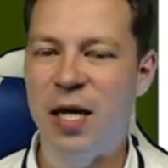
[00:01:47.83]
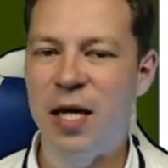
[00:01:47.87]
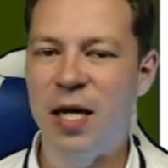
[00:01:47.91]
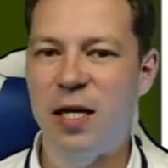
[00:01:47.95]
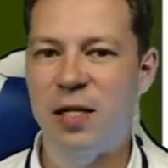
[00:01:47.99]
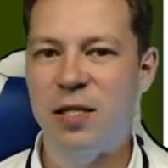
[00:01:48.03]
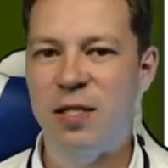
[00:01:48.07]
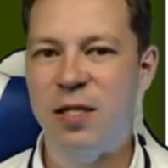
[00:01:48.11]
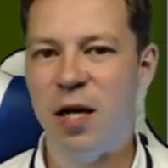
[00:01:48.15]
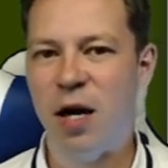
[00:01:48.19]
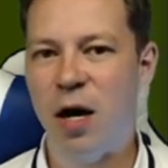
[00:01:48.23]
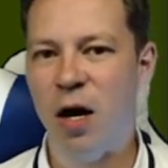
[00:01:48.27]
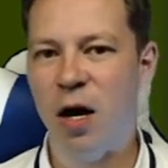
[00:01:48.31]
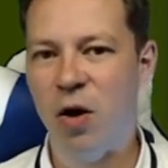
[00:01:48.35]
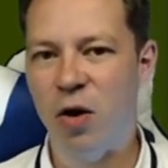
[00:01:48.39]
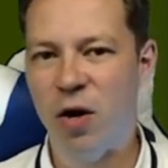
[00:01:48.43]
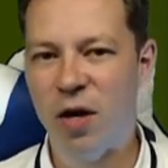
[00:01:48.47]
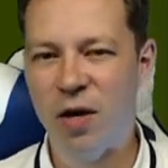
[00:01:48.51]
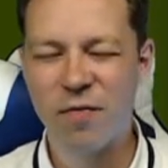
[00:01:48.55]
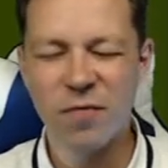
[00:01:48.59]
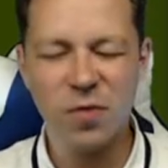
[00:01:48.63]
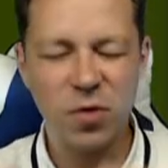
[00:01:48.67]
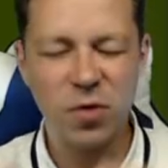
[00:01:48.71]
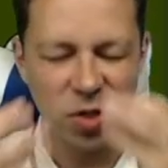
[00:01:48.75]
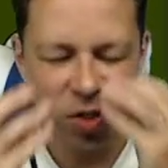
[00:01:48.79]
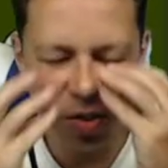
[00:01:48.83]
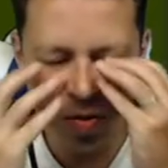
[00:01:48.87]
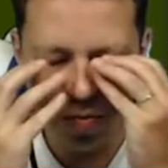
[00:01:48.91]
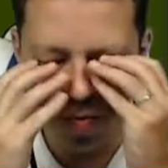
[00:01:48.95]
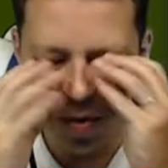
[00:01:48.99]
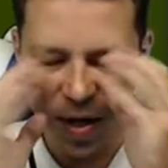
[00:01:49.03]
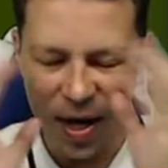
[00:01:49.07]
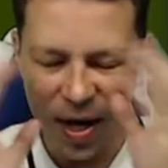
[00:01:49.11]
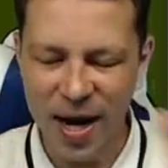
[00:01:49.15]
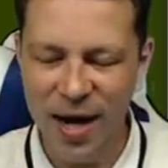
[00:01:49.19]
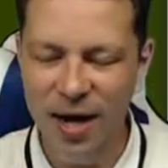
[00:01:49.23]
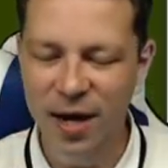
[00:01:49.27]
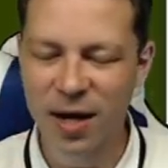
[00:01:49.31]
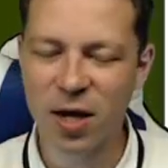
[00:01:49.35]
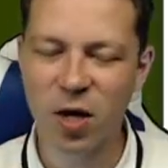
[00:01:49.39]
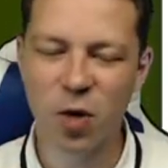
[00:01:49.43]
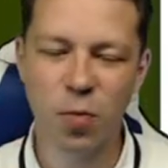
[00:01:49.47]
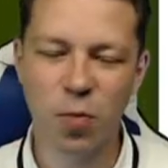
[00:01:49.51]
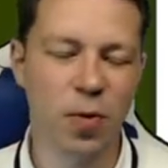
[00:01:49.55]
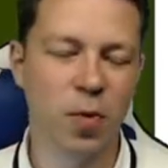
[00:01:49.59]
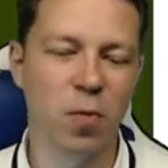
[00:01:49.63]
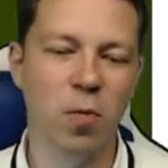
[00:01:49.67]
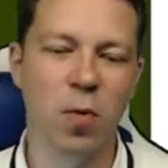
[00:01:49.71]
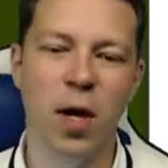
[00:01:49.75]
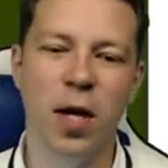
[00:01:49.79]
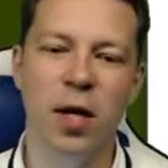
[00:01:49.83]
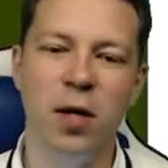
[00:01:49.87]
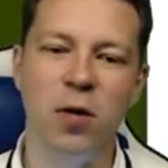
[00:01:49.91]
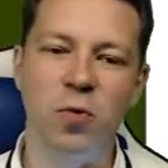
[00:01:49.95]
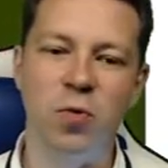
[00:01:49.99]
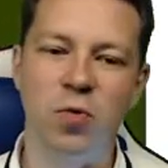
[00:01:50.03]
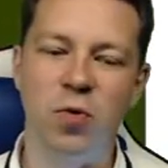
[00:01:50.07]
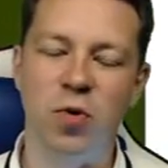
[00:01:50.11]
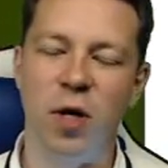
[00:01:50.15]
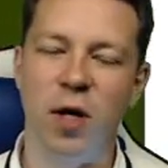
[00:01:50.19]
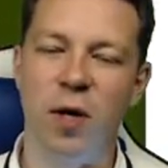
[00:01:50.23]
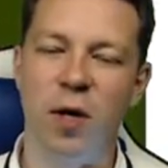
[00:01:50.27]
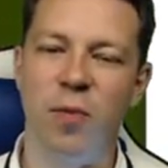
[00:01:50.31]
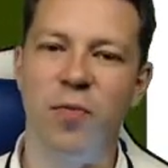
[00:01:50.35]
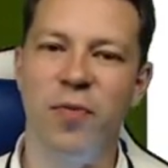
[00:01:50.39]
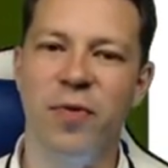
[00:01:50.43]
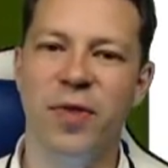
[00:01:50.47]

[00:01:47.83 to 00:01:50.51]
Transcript: So if you just blindly open one no trump,